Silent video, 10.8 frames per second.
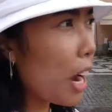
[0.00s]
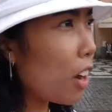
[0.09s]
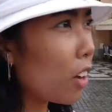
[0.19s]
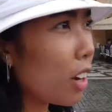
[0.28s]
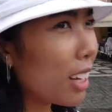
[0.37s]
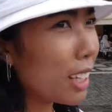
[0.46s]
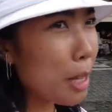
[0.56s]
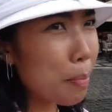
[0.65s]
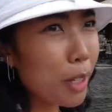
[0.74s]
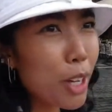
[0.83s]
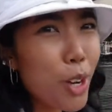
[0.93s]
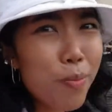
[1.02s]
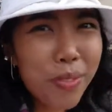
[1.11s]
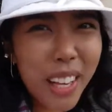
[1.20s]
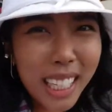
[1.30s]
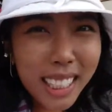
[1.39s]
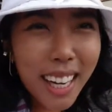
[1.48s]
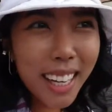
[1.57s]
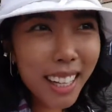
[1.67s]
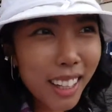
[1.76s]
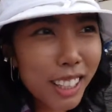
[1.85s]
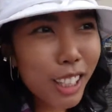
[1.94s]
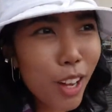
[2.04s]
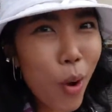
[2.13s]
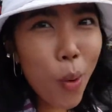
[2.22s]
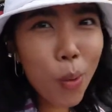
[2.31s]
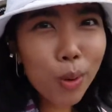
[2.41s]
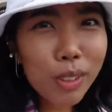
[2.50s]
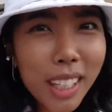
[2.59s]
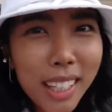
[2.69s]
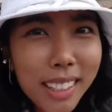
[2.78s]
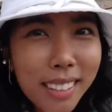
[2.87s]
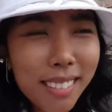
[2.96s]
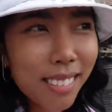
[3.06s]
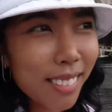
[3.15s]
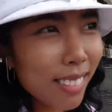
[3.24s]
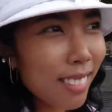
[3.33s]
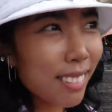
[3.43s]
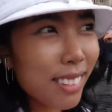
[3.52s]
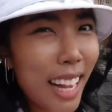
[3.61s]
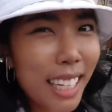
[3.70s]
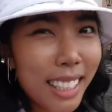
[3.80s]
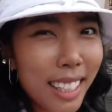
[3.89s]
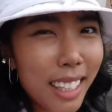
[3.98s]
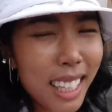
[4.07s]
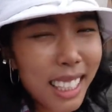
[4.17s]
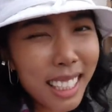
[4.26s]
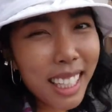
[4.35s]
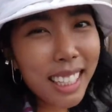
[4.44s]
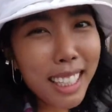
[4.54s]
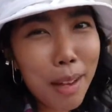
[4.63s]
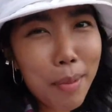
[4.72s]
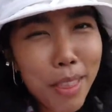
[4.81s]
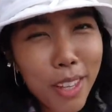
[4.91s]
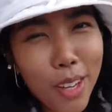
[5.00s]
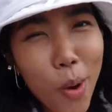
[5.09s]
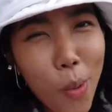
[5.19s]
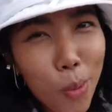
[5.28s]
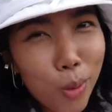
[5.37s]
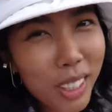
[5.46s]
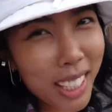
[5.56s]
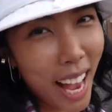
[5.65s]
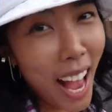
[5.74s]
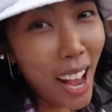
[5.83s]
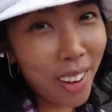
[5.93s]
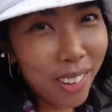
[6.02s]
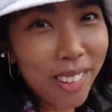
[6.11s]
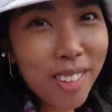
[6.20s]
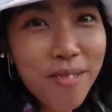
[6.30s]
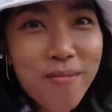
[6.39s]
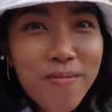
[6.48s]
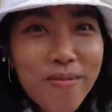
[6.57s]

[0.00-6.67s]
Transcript: how a clip ago I said it looked old and classic? It's because I'm in the old town.